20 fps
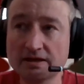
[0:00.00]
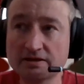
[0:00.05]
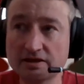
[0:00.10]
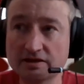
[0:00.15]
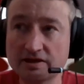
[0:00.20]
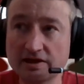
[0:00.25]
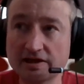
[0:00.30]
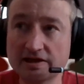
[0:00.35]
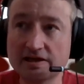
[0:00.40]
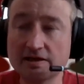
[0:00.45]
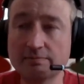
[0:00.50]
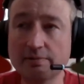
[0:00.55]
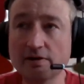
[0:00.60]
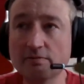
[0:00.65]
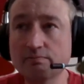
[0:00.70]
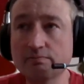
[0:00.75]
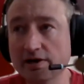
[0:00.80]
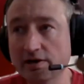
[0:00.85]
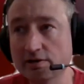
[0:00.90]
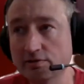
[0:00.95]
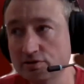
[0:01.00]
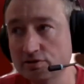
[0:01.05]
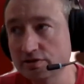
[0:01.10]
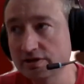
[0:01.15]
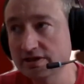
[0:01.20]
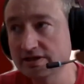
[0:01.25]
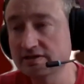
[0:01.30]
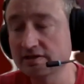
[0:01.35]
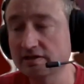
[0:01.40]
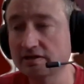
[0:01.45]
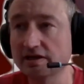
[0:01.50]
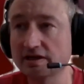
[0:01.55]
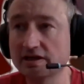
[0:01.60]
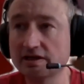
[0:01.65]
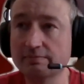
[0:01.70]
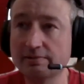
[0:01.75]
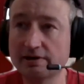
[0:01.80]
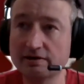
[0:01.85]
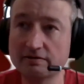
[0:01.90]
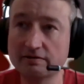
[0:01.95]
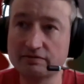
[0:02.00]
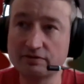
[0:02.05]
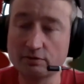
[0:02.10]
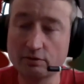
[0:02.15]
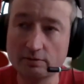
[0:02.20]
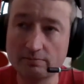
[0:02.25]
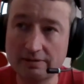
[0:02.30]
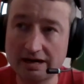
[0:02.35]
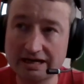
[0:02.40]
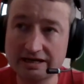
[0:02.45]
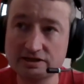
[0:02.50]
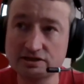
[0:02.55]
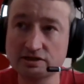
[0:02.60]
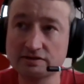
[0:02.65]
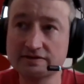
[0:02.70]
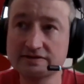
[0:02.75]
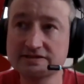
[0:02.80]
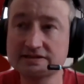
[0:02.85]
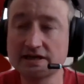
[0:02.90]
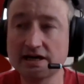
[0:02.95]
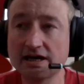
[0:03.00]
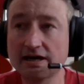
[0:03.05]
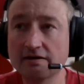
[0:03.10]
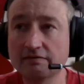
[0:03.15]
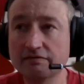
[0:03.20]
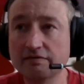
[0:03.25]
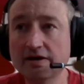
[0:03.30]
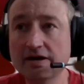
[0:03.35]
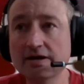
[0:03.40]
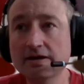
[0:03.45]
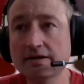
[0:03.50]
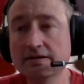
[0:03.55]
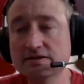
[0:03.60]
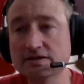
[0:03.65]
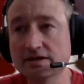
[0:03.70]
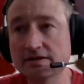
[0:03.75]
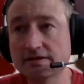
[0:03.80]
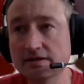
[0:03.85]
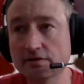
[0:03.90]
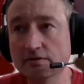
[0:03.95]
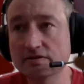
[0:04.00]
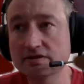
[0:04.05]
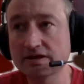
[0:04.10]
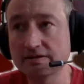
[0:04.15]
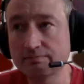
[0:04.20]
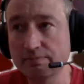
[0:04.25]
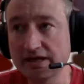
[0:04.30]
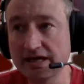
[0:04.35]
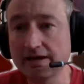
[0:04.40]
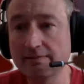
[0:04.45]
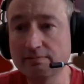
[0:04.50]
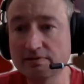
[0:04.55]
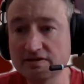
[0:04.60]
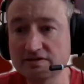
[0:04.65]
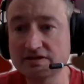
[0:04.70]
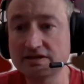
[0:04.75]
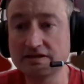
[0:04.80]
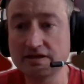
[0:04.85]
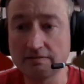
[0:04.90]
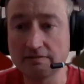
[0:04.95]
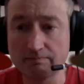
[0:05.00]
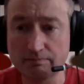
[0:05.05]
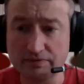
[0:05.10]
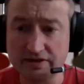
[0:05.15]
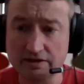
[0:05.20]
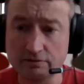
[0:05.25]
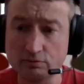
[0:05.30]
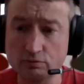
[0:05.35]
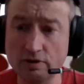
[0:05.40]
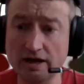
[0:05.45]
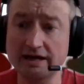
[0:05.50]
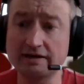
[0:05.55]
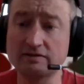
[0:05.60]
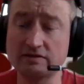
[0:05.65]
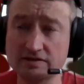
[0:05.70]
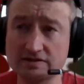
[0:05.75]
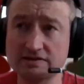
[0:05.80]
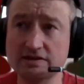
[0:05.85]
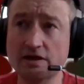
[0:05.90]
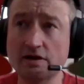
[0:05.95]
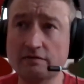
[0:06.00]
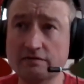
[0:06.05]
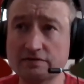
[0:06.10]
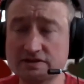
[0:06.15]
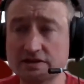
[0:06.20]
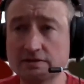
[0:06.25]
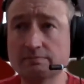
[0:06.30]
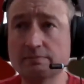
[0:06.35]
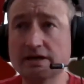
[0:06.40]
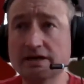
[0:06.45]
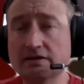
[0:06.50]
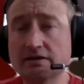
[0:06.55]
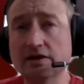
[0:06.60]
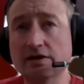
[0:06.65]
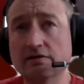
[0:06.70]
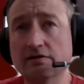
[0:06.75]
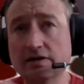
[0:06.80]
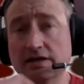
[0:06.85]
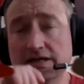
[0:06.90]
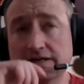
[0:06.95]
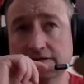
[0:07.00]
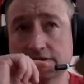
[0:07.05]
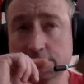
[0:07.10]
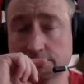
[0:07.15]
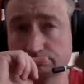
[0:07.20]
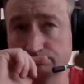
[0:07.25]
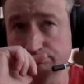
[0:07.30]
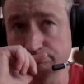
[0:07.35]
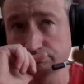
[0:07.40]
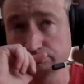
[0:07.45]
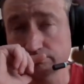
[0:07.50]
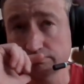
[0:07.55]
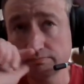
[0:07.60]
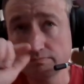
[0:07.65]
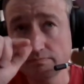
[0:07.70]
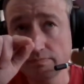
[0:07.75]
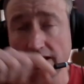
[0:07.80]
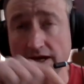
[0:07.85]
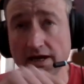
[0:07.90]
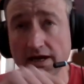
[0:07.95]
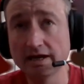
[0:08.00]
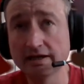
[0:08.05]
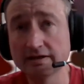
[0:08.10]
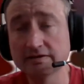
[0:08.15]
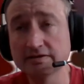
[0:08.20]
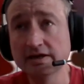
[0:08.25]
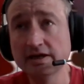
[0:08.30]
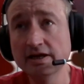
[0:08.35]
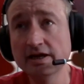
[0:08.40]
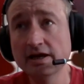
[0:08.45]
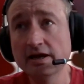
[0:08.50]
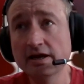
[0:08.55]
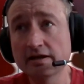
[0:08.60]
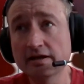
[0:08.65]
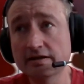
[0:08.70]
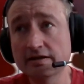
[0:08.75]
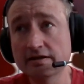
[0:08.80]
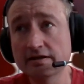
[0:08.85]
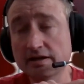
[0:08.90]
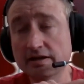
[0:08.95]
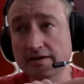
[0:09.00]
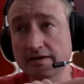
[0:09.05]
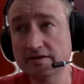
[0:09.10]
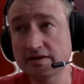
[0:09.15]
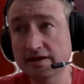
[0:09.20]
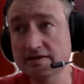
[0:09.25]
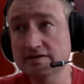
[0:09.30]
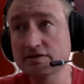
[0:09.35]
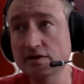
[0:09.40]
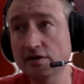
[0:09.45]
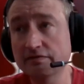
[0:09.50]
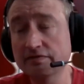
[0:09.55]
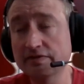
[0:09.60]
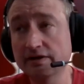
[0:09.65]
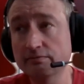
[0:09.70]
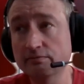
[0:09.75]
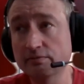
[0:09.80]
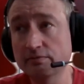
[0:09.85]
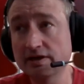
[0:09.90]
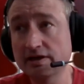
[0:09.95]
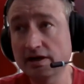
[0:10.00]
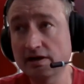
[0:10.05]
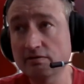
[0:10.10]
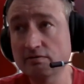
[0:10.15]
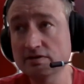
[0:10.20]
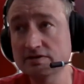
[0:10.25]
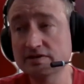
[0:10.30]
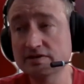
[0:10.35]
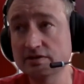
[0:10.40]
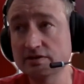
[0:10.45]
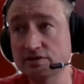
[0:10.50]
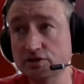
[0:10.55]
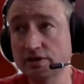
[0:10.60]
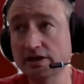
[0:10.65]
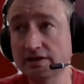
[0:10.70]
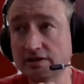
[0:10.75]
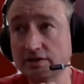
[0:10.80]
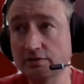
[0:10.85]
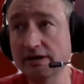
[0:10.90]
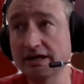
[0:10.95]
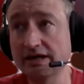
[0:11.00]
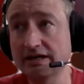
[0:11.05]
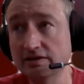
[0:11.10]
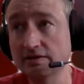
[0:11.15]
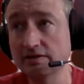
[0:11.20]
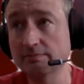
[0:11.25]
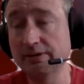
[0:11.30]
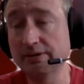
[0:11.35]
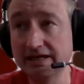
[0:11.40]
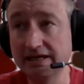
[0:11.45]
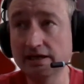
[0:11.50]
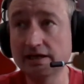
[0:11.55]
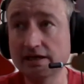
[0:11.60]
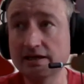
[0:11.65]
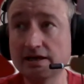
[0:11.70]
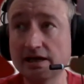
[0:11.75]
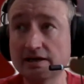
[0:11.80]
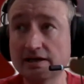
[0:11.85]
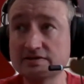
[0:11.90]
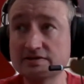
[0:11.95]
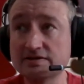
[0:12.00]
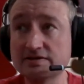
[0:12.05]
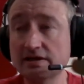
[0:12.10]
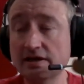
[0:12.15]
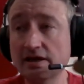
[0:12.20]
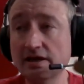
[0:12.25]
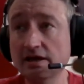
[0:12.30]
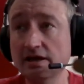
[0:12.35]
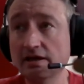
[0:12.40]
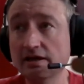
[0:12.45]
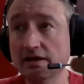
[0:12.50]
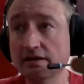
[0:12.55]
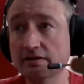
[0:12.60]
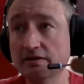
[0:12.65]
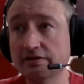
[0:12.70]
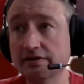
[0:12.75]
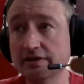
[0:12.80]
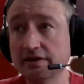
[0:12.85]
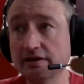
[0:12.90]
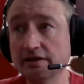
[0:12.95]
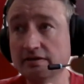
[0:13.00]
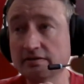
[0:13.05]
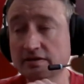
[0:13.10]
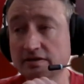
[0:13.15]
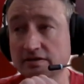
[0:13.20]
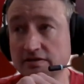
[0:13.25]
to think about boundaries, to think about if they were managing the staff, to, you know, to be able to direct the service to meet their needs. And that is often that, regardless of the training directly the PA gets, the